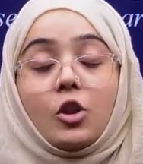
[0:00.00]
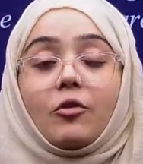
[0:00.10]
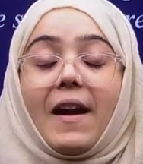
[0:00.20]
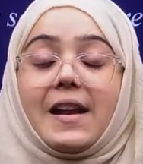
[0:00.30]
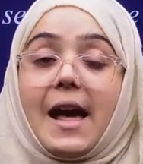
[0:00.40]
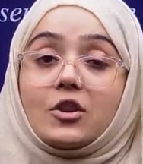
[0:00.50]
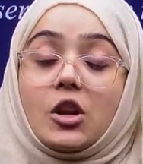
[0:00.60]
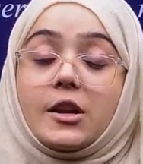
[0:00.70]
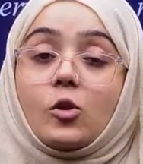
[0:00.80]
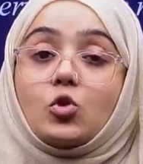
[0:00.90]
So
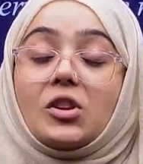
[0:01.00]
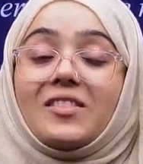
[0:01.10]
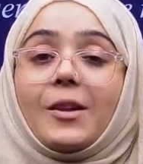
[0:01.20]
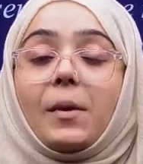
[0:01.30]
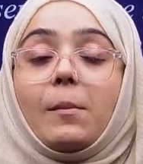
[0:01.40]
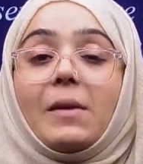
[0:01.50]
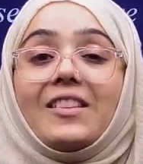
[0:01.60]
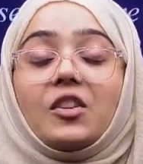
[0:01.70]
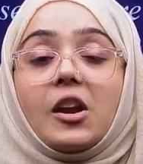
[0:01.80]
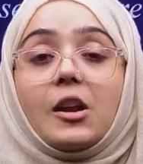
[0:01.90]
financial inclusion simply
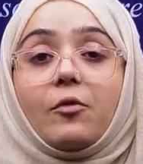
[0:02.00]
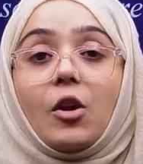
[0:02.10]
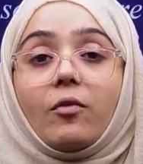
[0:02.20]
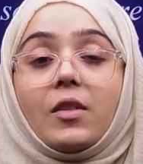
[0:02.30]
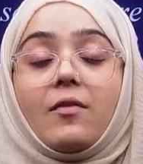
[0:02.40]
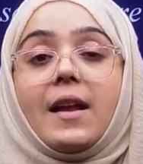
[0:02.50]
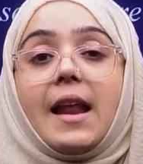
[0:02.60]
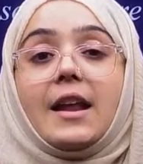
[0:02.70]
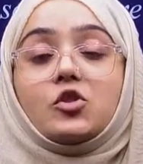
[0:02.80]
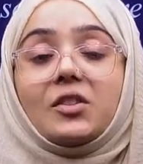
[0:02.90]
means delivery of the
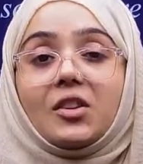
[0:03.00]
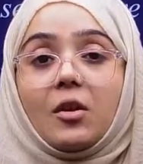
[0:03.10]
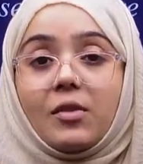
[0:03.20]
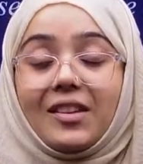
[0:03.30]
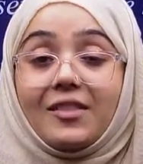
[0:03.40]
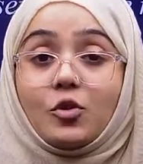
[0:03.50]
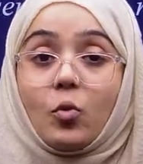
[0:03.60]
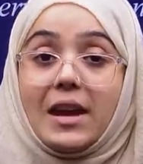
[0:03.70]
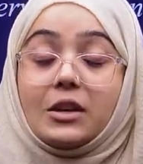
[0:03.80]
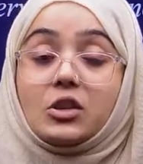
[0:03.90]
financial services
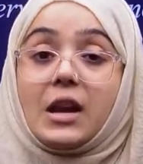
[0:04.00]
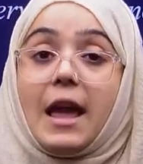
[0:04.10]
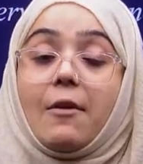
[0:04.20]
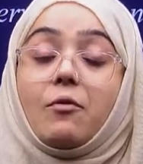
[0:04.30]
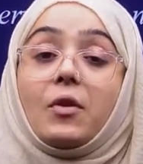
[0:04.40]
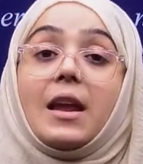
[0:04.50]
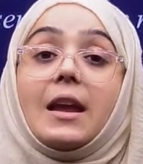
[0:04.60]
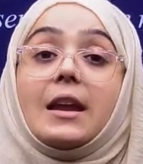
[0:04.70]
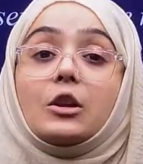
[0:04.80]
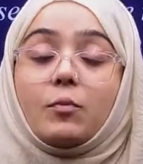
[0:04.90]
to each and
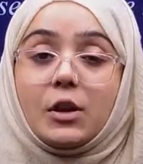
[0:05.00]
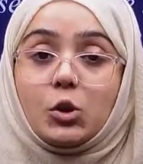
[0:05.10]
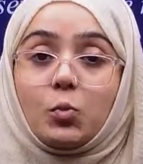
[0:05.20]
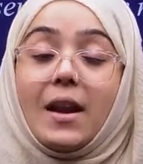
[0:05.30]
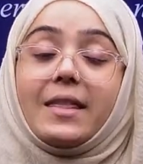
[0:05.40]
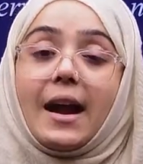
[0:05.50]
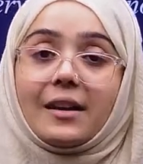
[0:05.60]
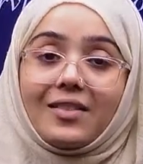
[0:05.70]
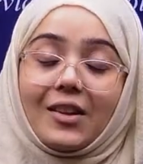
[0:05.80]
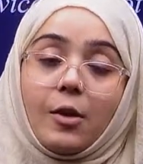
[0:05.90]
every individual
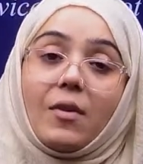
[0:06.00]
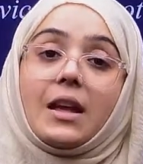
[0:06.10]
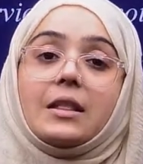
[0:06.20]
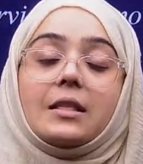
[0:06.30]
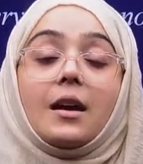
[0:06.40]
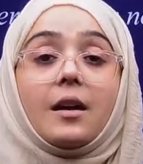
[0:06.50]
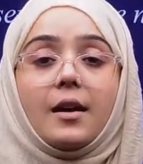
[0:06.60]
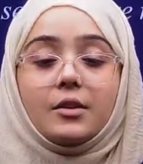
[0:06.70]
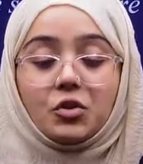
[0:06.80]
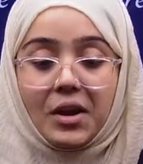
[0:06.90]
that is living in the
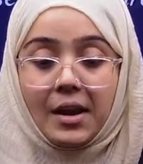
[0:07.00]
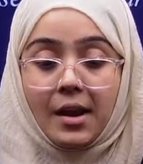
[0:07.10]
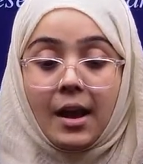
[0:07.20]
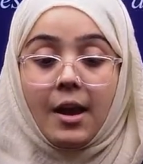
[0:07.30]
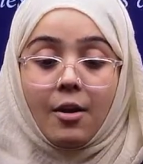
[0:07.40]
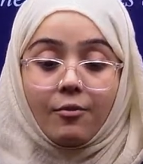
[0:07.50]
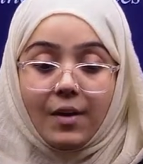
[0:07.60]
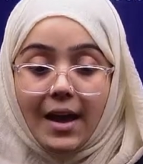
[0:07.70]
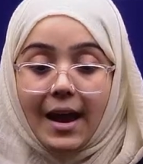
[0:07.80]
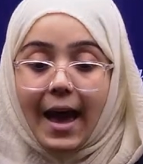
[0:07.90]
country.
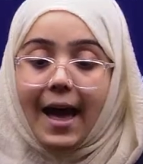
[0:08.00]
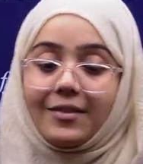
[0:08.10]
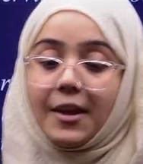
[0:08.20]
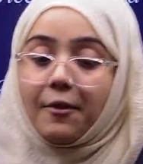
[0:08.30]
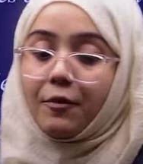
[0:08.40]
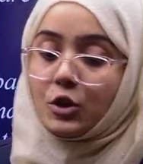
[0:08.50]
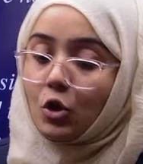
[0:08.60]
Whereas if we